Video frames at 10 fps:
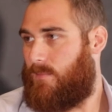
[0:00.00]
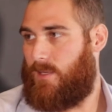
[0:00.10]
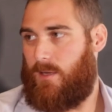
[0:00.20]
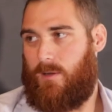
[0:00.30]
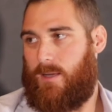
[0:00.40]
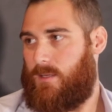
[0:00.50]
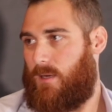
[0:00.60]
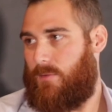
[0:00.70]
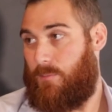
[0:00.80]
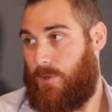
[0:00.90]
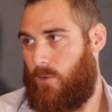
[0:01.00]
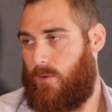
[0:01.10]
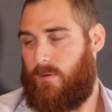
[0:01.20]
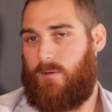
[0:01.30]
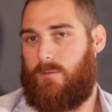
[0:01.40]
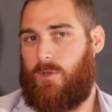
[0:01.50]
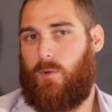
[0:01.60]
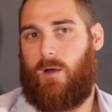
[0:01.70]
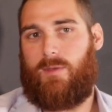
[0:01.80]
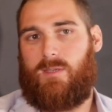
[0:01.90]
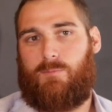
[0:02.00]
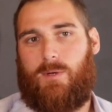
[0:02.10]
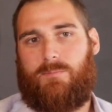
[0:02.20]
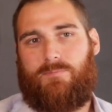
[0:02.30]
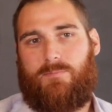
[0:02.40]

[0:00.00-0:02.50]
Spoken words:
has a different view on this, but